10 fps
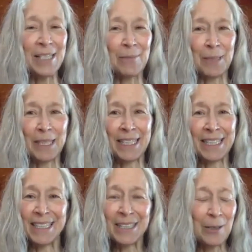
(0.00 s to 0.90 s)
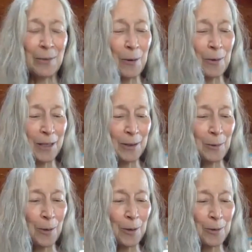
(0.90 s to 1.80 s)
of discipline, quote
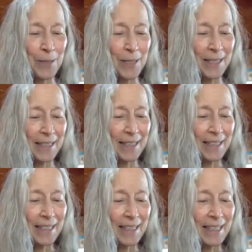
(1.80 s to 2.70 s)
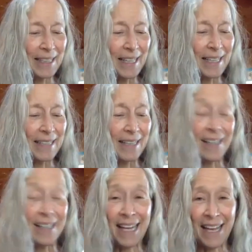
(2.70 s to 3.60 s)
unquote,
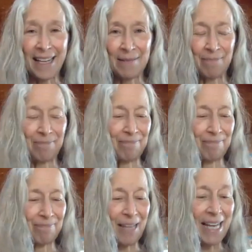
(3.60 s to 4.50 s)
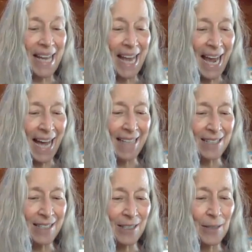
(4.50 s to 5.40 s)
again and
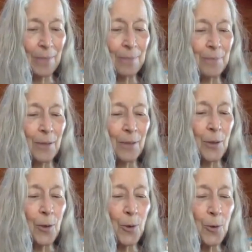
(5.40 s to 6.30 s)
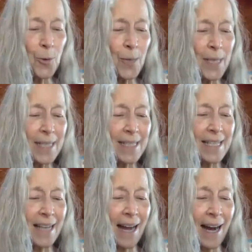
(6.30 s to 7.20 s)
ask who is
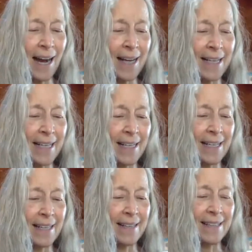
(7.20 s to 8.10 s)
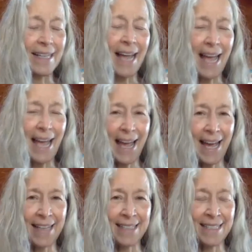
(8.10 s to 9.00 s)
the I that
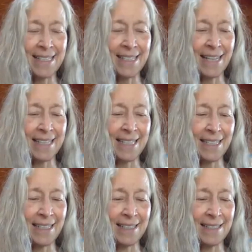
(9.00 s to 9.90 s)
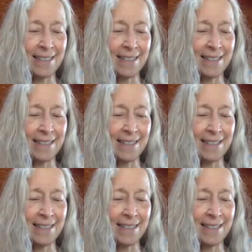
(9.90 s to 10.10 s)
has these ideas?